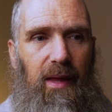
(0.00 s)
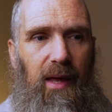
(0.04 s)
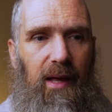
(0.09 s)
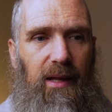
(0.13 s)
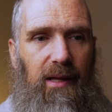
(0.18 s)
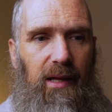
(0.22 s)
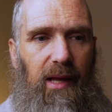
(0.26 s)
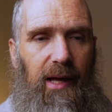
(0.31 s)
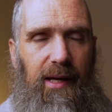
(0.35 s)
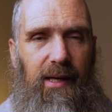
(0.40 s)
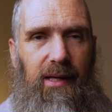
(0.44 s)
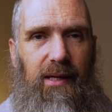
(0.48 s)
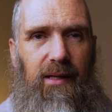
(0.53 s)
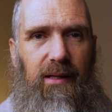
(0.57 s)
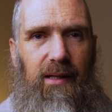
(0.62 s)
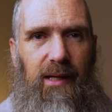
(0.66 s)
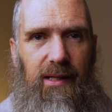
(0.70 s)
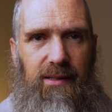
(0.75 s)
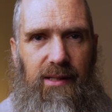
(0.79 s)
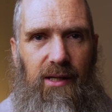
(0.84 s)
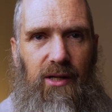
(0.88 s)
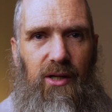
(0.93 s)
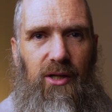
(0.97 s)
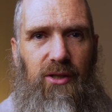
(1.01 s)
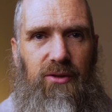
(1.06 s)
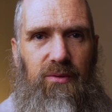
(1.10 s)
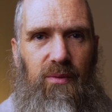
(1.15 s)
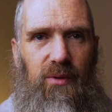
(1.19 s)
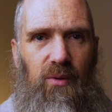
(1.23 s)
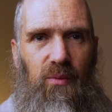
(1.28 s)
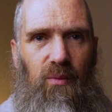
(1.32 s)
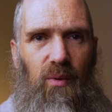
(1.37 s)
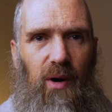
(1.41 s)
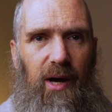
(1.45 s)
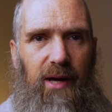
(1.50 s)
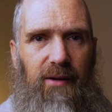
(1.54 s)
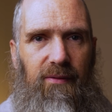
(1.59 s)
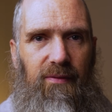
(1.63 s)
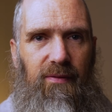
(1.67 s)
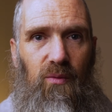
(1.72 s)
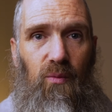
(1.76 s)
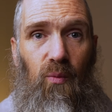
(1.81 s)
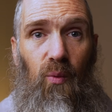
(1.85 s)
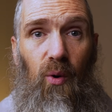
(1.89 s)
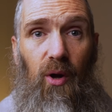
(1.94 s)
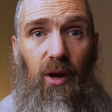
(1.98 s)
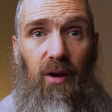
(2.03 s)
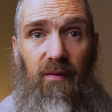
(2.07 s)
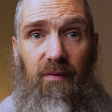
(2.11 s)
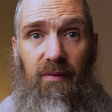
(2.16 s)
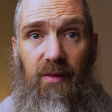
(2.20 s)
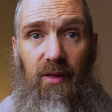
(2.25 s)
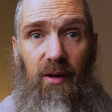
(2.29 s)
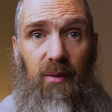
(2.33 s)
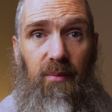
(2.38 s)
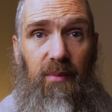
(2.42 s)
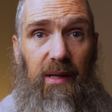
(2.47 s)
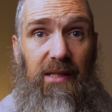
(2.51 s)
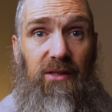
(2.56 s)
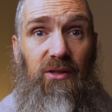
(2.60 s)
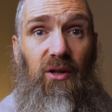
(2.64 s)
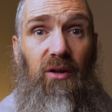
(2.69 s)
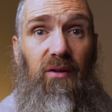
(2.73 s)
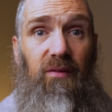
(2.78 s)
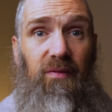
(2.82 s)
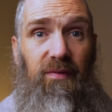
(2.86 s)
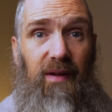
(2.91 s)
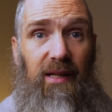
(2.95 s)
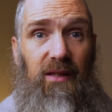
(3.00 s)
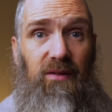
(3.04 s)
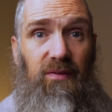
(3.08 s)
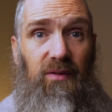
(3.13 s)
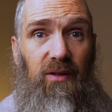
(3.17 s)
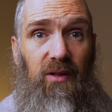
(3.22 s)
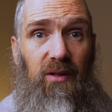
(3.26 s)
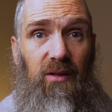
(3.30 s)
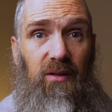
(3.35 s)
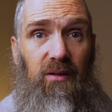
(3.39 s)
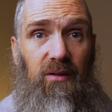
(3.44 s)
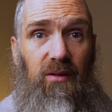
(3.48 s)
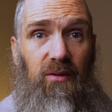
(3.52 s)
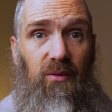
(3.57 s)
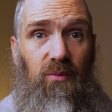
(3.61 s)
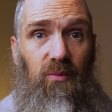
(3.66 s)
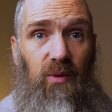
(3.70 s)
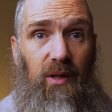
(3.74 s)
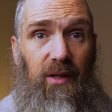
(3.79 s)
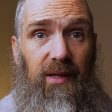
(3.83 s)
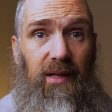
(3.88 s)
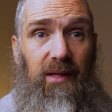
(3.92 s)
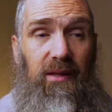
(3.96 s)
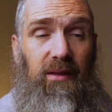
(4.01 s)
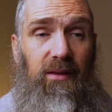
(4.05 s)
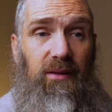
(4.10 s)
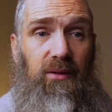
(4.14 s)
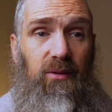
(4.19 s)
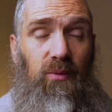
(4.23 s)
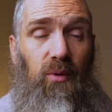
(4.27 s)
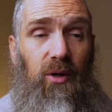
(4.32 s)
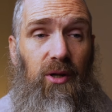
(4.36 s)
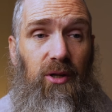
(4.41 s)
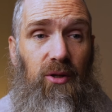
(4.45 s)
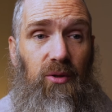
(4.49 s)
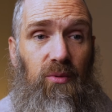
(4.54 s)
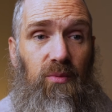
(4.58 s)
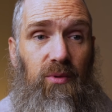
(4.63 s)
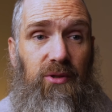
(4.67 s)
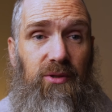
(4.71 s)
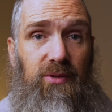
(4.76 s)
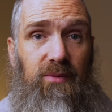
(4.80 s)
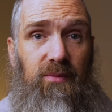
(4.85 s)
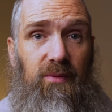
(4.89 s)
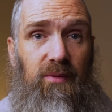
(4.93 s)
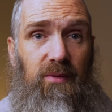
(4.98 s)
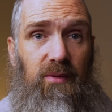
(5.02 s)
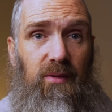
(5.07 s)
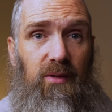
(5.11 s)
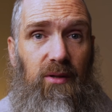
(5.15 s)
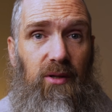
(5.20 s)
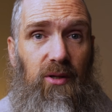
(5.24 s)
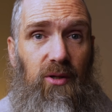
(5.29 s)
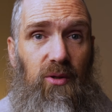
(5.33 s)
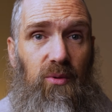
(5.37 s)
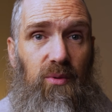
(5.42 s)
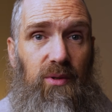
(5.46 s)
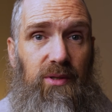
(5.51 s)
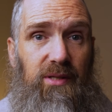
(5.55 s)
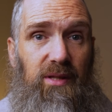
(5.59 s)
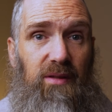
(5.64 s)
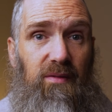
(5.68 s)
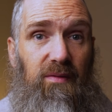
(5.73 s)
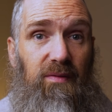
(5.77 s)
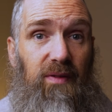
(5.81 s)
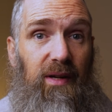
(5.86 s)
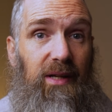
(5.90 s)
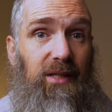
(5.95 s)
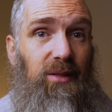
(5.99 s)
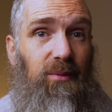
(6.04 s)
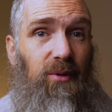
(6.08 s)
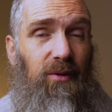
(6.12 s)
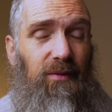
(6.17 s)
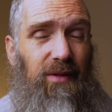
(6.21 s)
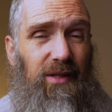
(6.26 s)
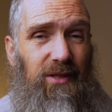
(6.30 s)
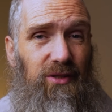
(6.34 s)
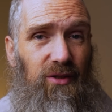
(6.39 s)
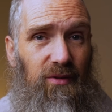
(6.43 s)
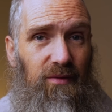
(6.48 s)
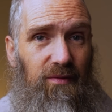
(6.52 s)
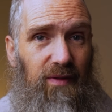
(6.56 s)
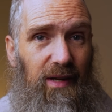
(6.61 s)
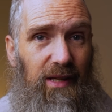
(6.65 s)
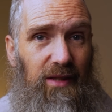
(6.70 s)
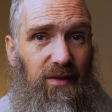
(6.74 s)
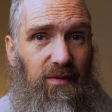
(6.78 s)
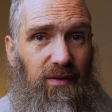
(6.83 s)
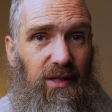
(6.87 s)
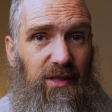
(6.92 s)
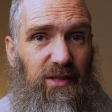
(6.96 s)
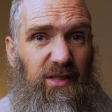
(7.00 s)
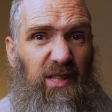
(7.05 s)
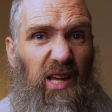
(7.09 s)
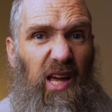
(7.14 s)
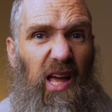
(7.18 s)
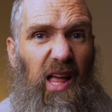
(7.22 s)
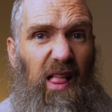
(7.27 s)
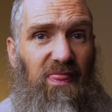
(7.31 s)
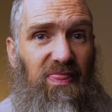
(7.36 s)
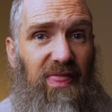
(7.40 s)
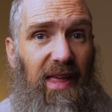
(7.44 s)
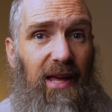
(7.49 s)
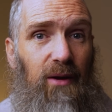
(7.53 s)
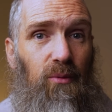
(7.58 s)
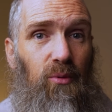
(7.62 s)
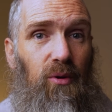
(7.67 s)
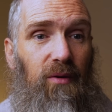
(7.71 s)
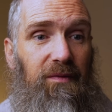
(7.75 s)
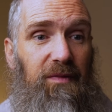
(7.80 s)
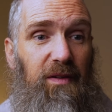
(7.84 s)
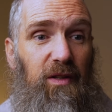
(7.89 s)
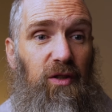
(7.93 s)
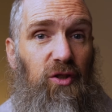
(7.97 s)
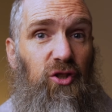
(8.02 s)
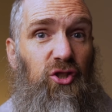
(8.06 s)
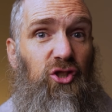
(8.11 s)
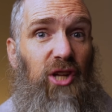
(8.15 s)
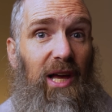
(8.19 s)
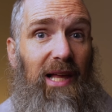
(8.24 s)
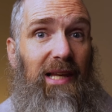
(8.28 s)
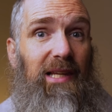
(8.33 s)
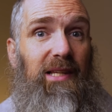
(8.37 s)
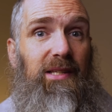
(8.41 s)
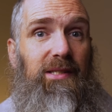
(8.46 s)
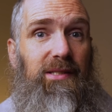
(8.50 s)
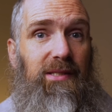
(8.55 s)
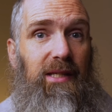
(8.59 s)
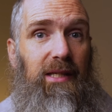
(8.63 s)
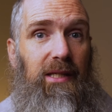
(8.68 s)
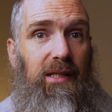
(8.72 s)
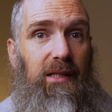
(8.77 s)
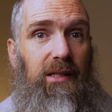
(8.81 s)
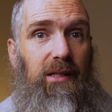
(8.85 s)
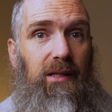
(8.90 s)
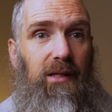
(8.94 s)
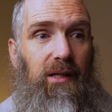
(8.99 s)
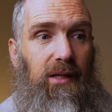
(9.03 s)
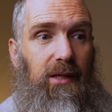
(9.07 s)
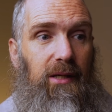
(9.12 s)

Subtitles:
let's say husband and wife, one of them is unfaithful. Well, then the one who was the victim of this unfaithfulness, they will feel jealousy